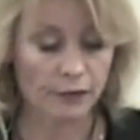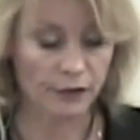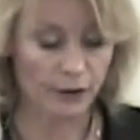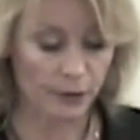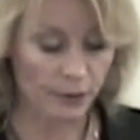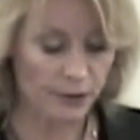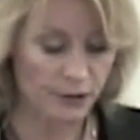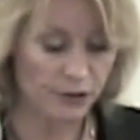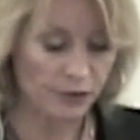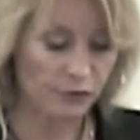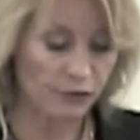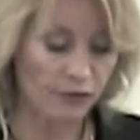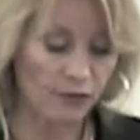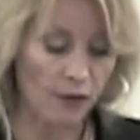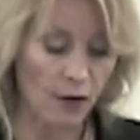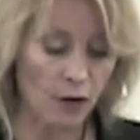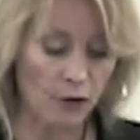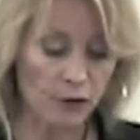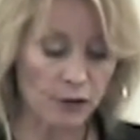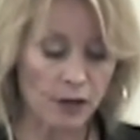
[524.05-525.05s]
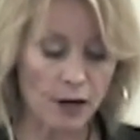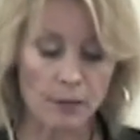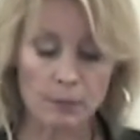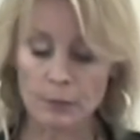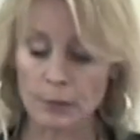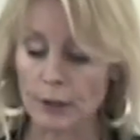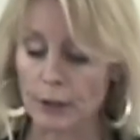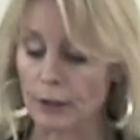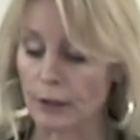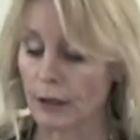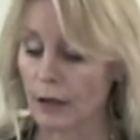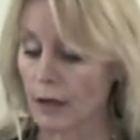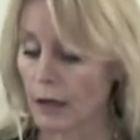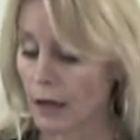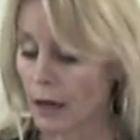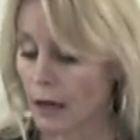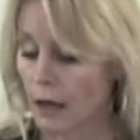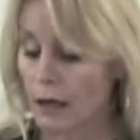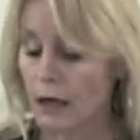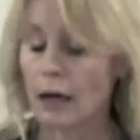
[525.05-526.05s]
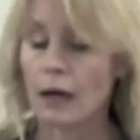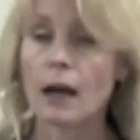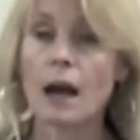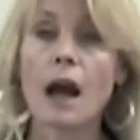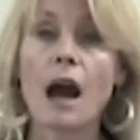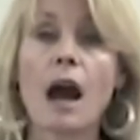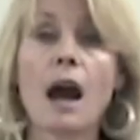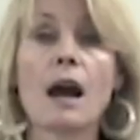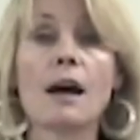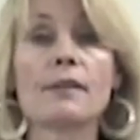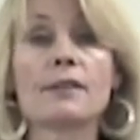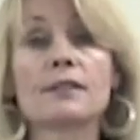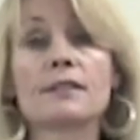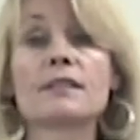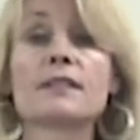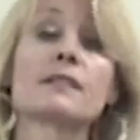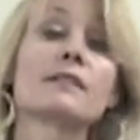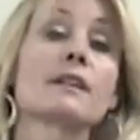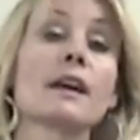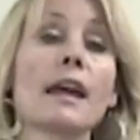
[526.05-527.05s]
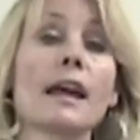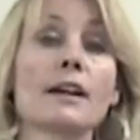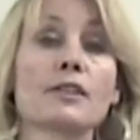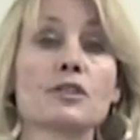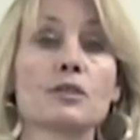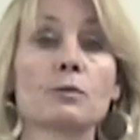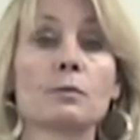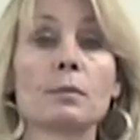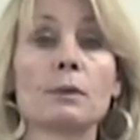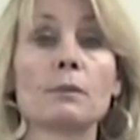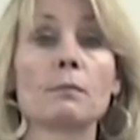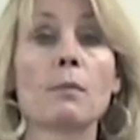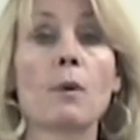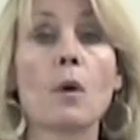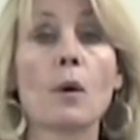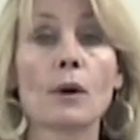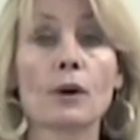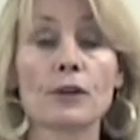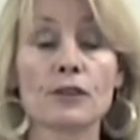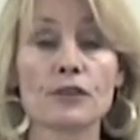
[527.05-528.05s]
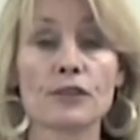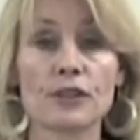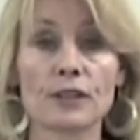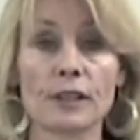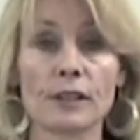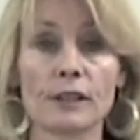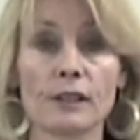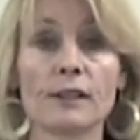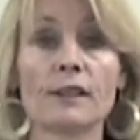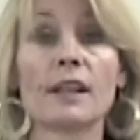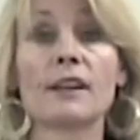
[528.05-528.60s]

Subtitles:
there is a phone number on the detachable portion